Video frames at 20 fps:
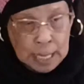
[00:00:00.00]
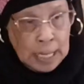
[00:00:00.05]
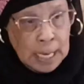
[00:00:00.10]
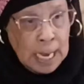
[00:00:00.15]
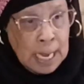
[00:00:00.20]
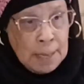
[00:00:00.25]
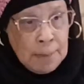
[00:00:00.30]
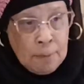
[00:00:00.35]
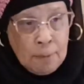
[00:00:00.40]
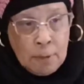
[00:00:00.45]

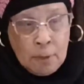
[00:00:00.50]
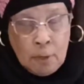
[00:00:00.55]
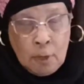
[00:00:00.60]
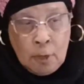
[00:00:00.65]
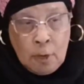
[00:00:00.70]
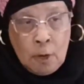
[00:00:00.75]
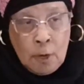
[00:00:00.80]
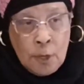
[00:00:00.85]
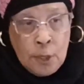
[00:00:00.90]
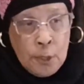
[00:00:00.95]
got
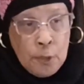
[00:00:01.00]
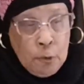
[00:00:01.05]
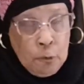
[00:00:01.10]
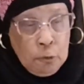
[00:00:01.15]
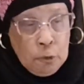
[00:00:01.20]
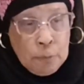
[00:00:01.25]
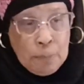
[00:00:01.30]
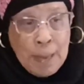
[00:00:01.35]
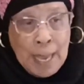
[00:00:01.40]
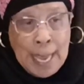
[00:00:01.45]

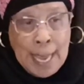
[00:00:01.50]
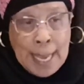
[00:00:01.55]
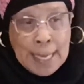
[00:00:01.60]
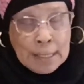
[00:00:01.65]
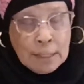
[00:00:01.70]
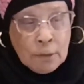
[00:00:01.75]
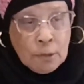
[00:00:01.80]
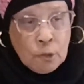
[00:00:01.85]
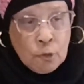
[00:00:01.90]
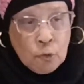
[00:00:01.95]
huge
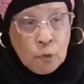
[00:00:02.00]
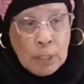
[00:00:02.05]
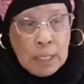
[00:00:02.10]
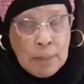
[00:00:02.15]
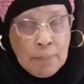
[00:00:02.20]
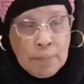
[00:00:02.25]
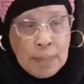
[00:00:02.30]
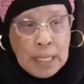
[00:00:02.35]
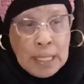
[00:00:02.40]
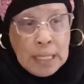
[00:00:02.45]
bags of
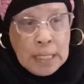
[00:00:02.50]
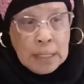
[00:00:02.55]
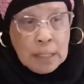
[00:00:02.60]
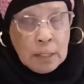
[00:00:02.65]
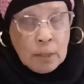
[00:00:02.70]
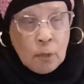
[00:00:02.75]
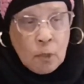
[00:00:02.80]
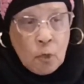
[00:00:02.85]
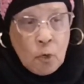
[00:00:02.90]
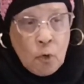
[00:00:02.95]
string beans
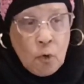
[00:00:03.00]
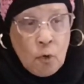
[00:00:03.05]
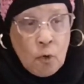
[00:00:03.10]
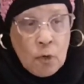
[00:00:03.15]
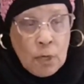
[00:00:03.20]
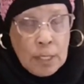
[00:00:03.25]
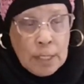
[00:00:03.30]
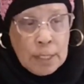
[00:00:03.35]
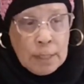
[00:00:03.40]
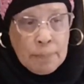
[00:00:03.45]
and
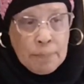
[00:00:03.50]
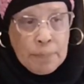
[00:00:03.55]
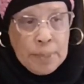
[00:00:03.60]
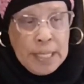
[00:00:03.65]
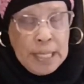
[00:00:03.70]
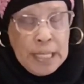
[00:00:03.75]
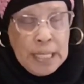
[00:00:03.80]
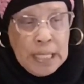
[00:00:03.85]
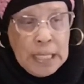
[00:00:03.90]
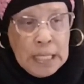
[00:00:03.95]
corn and
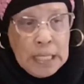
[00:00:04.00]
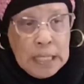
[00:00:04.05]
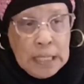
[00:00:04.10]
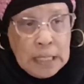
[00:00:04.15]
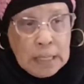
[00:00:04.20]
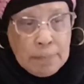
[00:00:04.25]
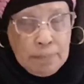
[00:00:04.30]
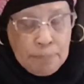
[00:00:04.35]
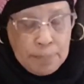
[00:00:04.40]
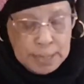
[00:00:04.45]

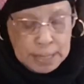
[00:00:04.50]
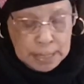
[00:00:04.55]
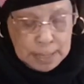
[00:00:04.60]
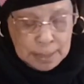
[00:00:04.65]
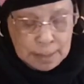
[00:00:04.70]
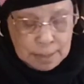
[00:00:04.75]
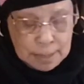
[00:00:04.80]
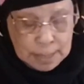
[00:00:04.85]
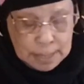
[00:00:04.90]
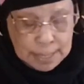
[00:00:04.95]
peas and
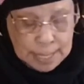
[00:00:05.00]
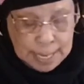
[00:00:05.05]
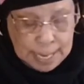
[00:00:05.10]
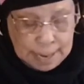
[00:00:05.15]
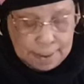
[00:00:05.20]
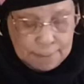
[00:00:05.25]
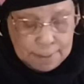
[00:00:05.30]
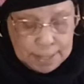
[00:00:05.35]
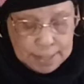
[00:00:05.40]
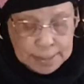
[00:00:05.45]

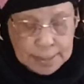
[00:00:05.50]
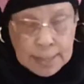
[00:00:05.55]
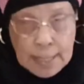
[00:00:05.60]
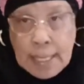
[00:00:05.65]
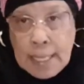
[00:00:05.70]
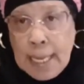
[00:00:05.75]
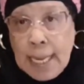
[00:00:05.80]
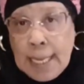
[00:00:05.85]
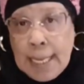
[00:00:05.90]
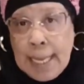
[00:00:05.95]
carrots,
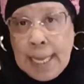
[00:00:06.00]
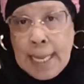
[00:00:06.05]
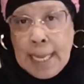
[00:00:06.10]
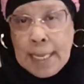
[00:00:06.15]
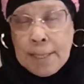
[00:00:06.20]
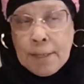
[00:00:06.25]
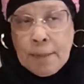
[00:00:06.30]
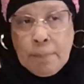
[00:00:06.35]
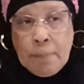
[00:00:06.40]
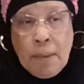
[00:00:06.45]
and I
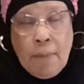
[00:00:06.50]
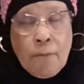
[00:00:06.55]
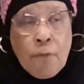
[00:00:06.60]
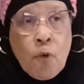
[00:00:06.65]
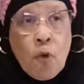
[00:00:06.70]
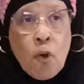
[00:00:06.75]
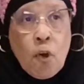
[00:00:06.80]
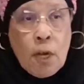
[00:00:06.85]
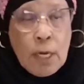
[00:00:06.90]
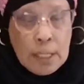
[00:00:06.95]
canned them,
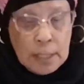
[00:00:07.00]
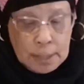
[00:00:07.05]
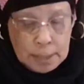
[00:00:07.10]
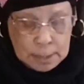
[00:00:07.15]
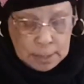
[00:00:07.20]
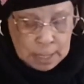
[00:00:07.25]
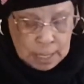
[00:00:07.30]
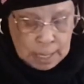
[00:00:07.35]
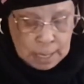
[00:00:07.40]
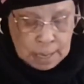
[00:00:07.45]
of
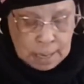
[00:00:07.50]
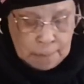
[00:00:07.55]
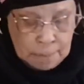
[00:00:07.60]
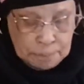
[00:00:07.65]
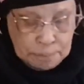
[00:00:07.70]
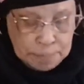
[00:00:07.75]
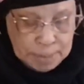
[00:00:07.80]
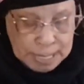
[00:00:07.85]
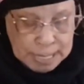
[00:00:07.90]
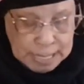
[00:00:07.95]
course.
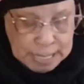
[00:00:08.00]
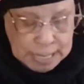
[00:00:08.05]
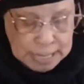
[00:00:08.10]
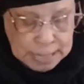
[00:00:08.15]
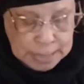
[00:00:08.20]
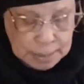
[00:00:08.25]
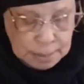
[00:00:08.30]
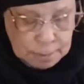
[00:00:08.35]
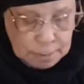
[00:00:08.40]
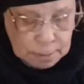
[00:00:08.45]

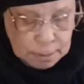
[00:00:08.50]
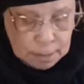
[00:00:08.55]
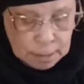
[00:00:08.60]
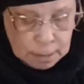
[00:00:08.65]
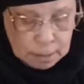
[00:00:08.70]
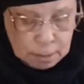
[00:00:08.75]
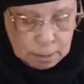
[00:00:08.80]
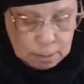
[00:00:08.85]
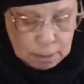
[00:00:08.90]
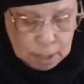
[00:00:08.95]
Beans,
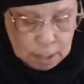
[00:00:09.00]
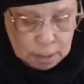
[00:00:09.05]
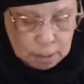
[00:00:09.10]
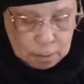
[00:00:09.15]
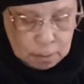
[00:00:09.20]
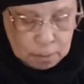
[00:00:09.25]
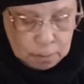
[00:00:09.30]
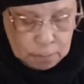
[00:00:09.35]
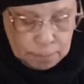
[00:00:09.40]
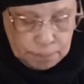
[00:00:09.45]
you
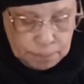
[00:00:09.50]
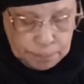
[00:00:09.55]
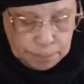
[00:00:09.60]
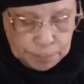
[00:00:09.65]
know.